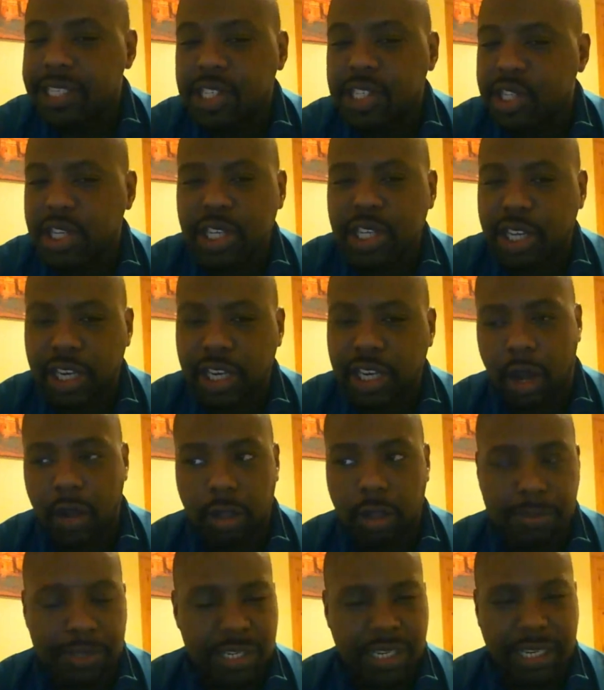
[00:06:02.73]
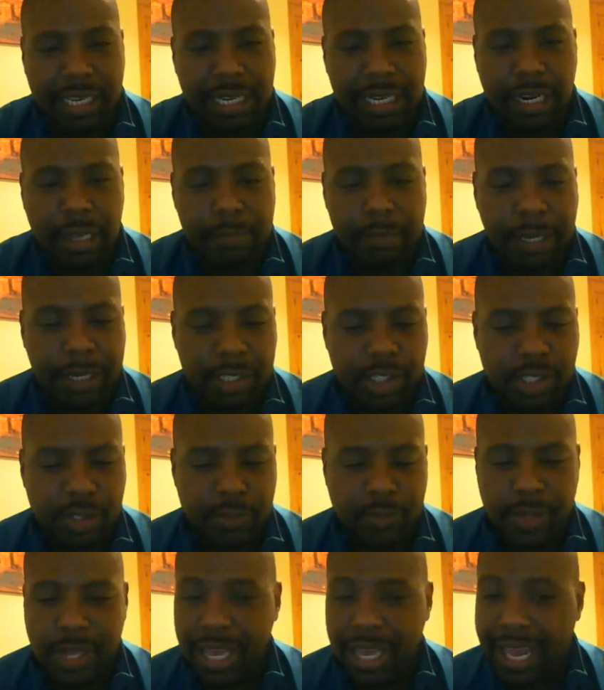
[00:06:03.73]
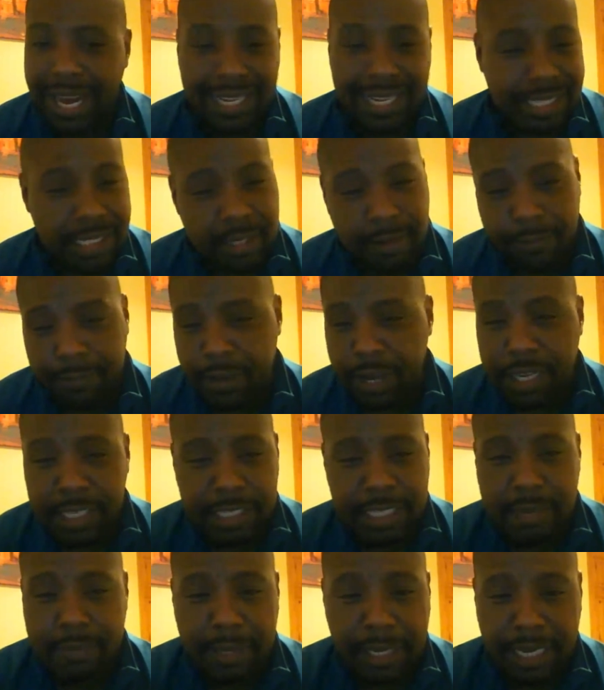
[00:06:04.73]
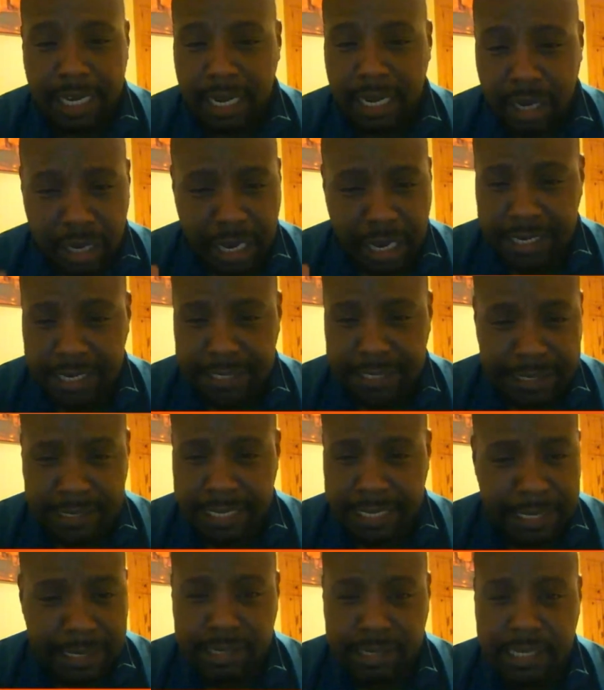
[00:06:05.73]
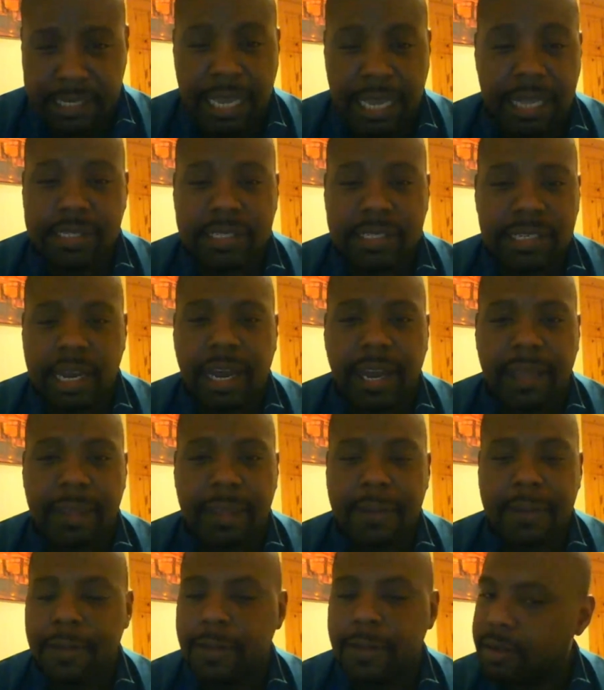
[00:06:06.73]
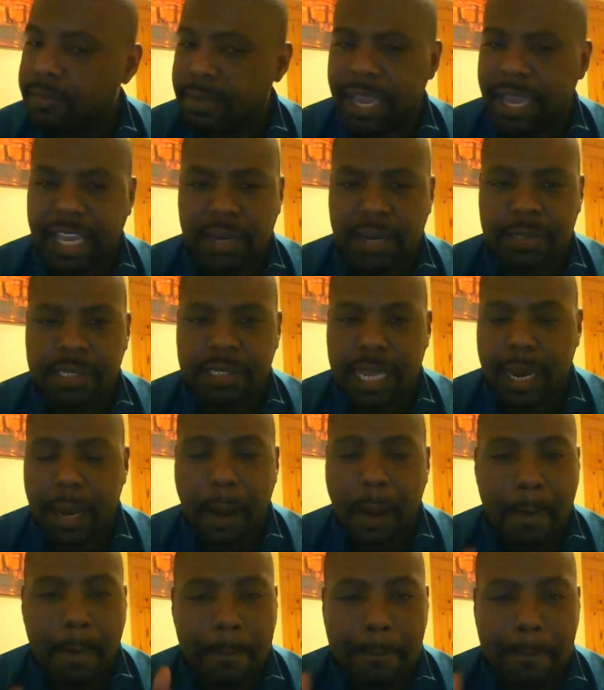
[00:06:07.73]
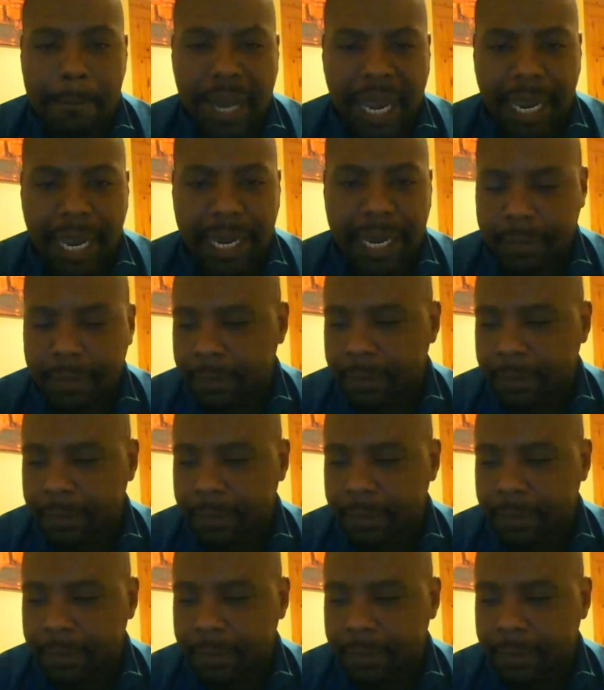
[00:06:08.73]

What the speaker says: his chin going to hold up to a Canelo punch? And so the first time Canelo nails this guy or make a mistake, bang.